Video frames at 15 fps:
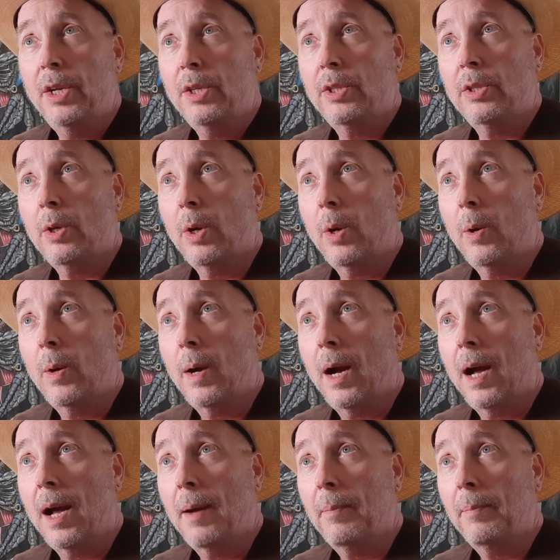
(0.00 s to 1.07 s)
So
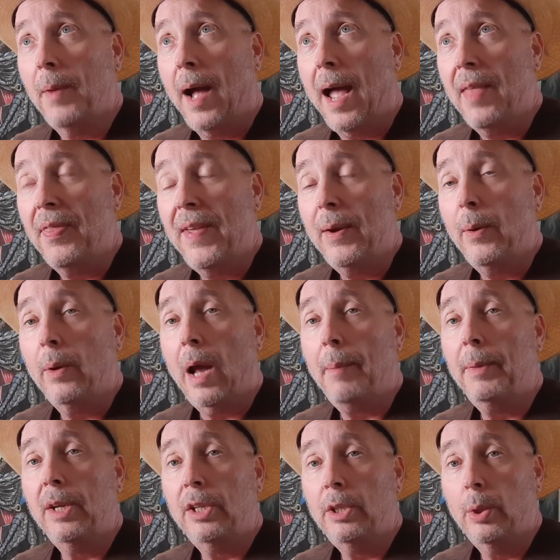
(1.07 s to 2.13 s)
um, I think what
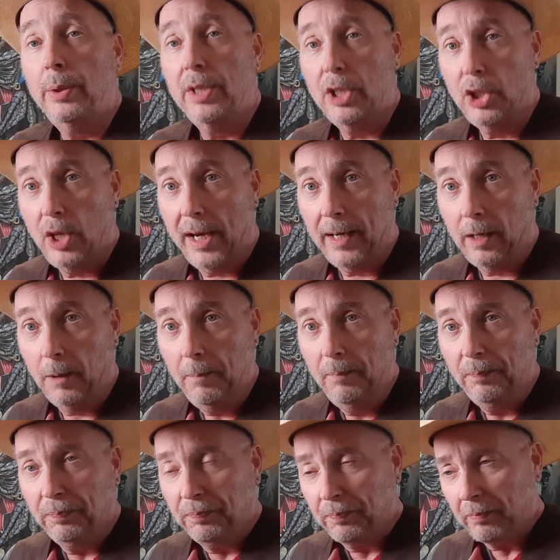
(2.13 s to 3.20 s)
I'm going to do in this
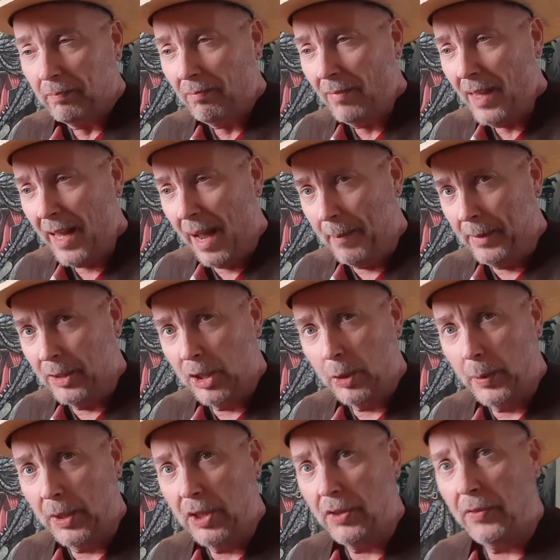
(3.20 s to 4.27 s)
channel, I'm going to
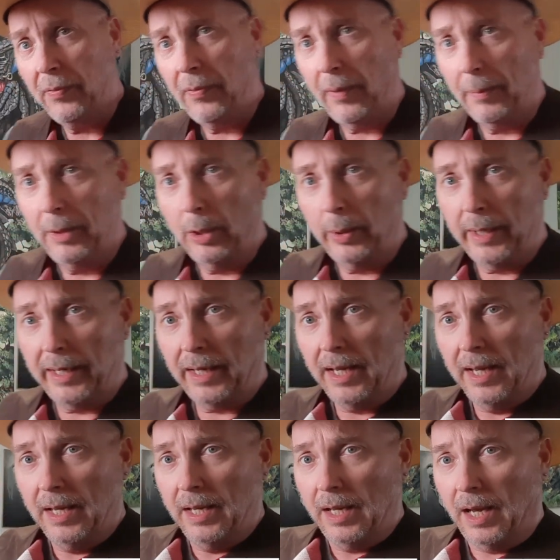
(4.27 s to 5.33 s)
switch from
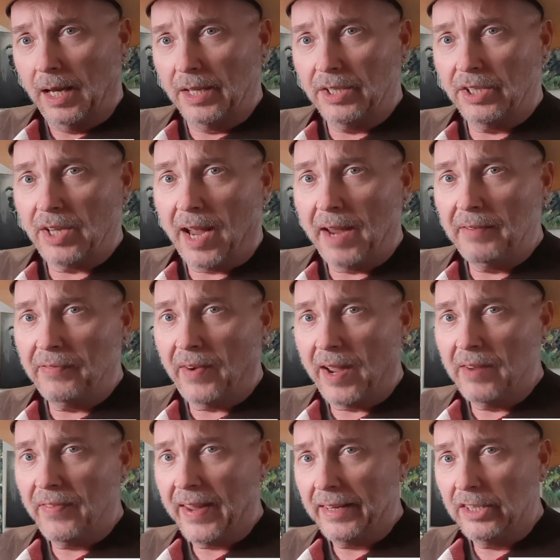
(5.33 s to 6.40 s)
doing uh,
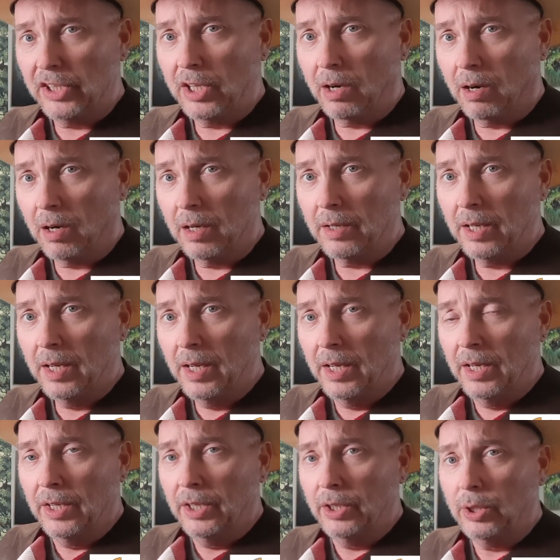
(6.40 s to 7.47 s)
sci-fi fantasy art
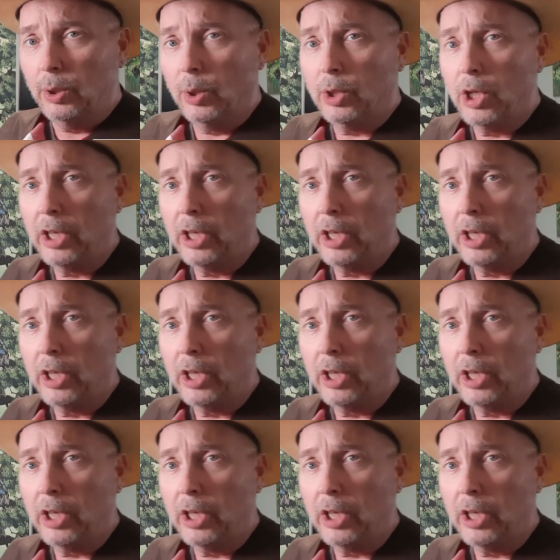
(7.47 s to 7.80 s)
to